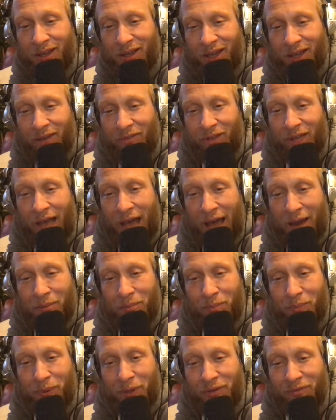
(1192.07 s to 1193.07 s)
If it
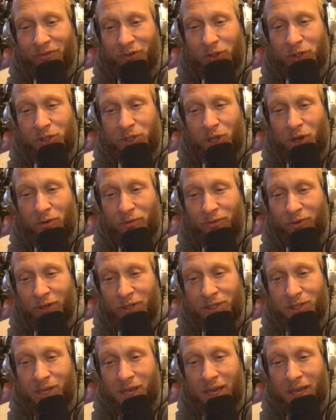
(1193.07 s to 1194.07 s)
hadn't been for
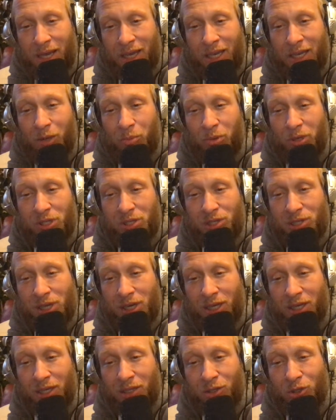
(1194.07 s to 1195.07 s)
Sophris, he'd be
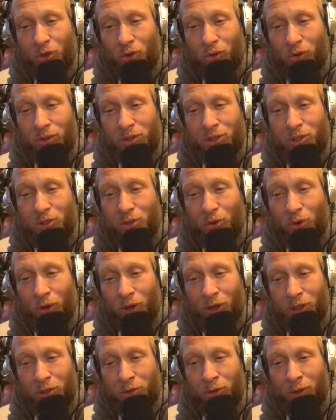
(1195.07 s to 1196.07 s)
sitting in cold
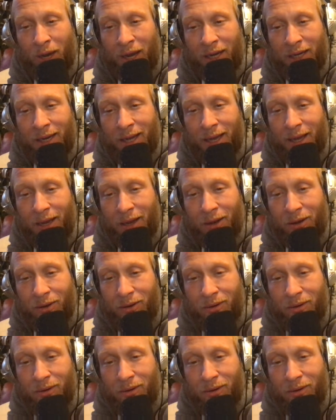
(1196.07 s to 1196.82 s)
storage right now.